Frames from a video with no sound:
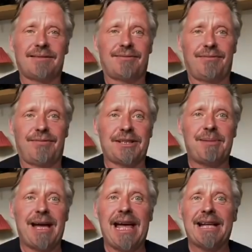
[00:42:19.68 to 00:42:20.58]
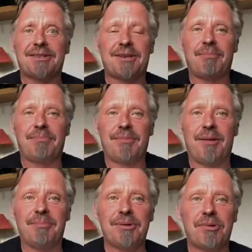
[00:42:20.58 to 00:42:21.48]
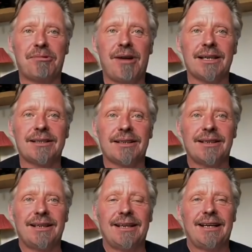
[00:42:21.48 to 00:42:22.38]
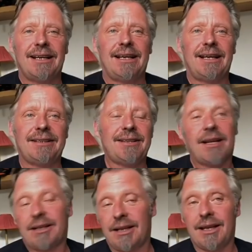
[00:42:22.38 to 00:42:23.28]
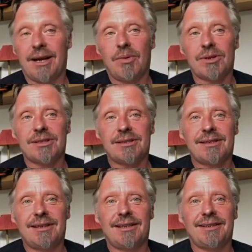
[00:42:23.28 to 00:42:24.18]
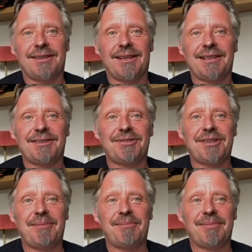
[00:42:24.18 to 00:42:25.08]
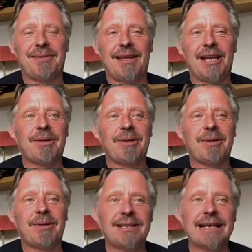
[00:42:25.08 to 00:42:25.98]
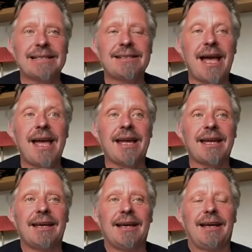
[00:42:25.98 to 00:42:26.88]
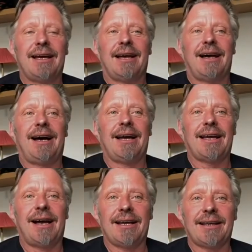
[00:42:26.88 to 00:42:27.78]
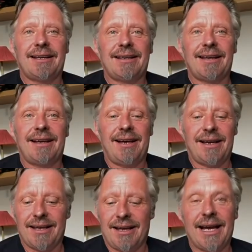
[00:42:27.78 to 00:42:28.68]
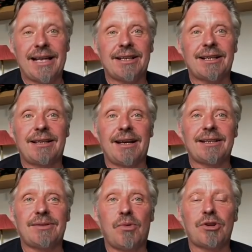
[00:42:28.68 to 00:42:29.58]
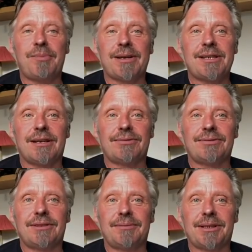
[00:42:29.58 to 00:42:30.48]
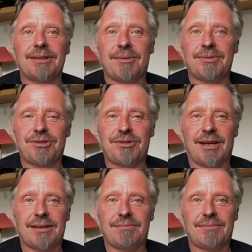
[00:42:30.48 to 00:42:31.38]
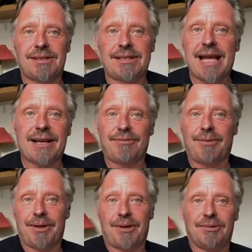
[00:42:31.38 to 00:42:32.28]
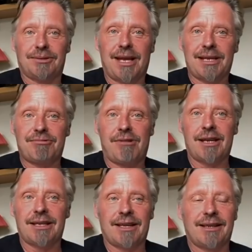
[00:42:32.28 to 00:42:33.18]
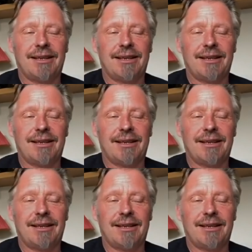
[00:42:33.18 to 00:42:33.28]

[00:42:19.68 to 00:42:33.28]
fix my hands and I'll be all right. And clearly I wasn't. And anyway, the next day I had to wash myself because I stank from the whole day's riding.